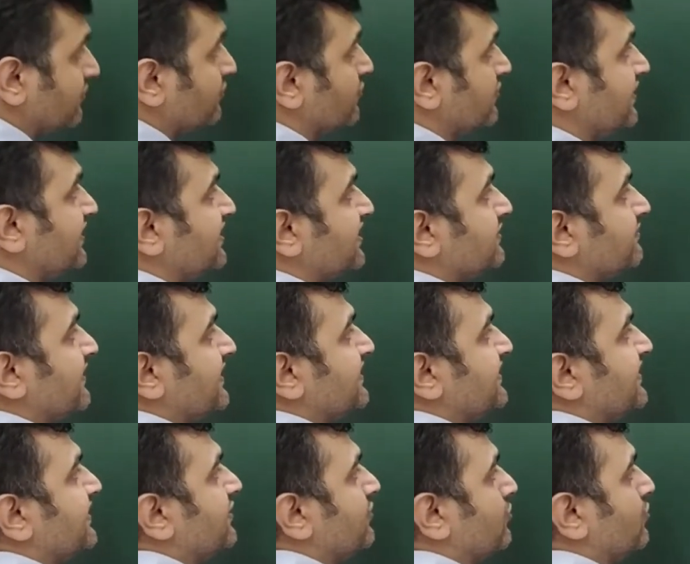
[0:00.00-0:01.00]
So this is my
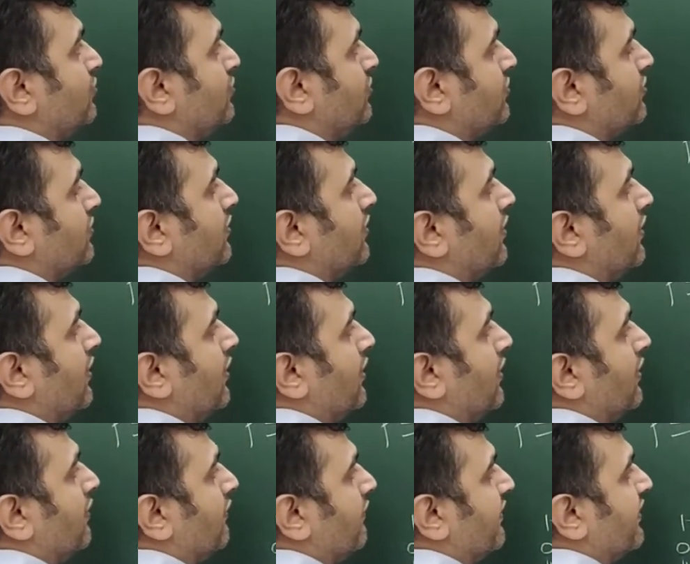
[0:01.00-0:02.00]
0,
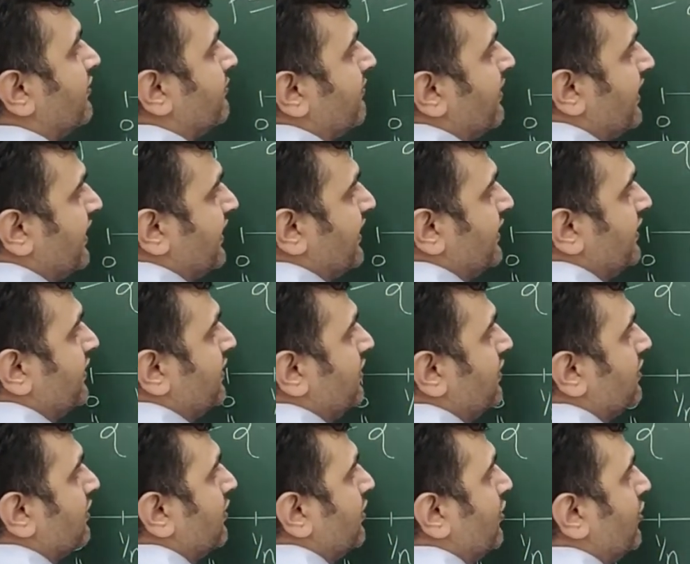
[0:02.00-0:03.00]
1 by
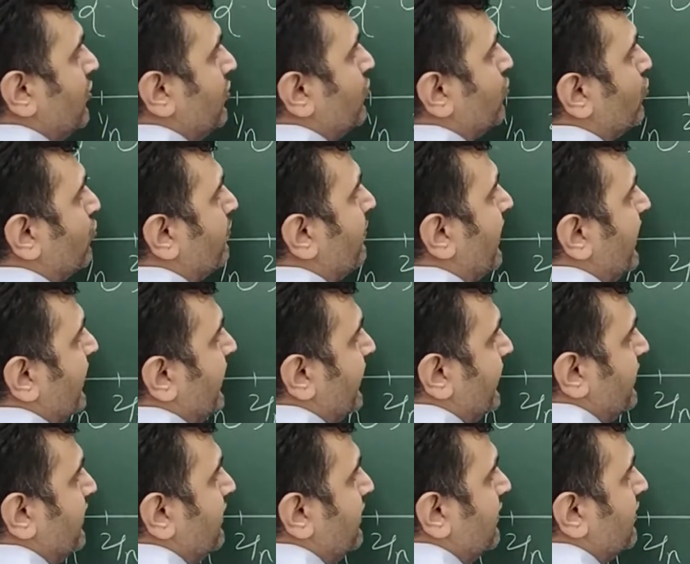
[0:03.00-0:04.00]
n, 2 by
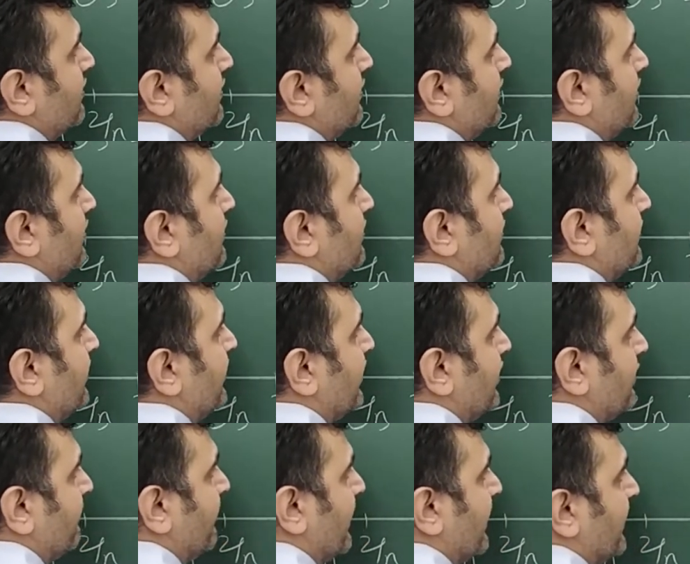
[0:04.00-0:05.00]
n, 3
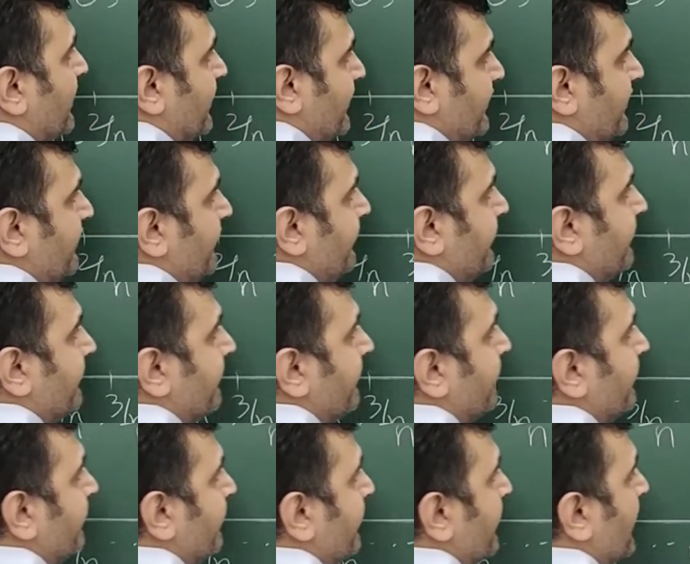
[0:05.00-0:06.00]
by n,
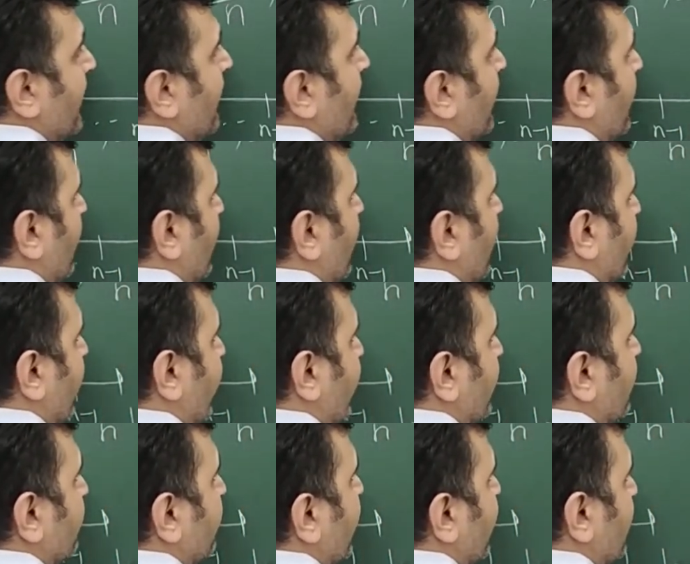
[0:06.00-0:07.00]

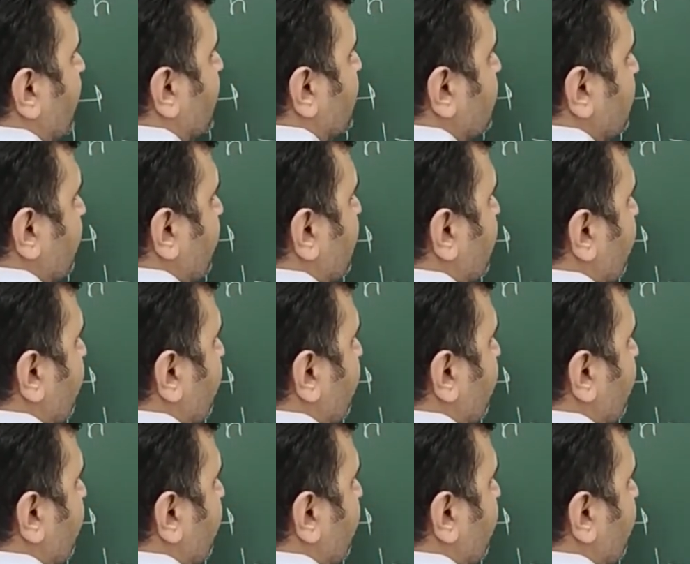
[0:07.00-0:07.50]
n minus 1